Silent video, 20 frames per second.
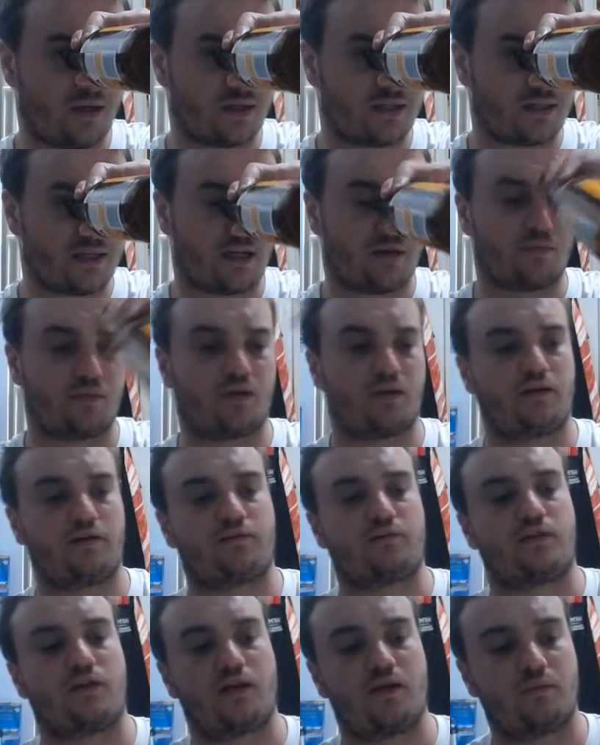of sediment
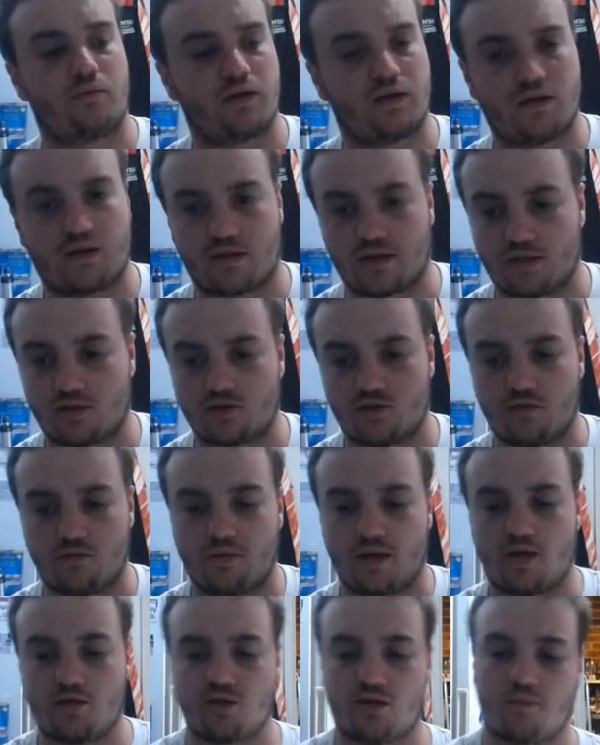left in there, but nothing too
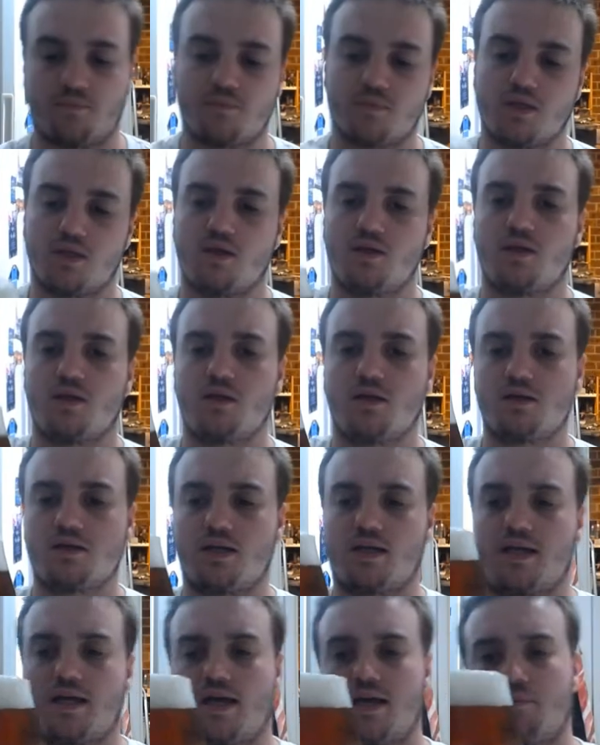major. So
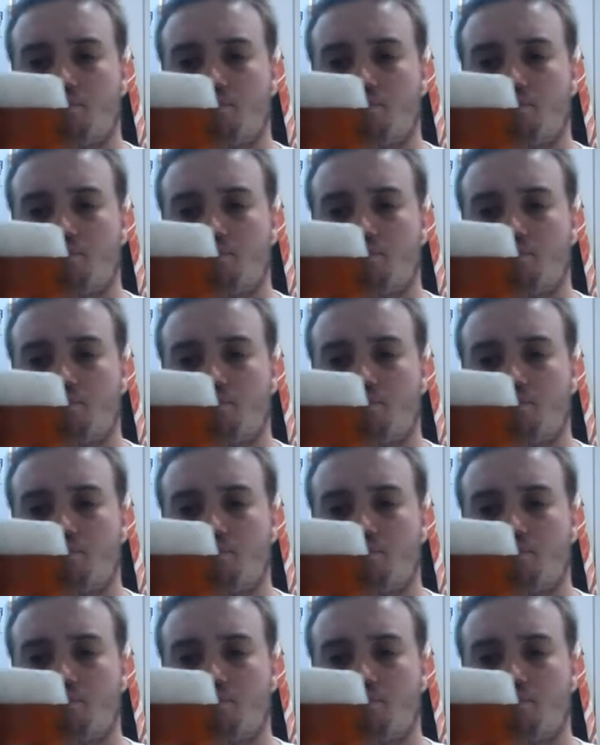yeah,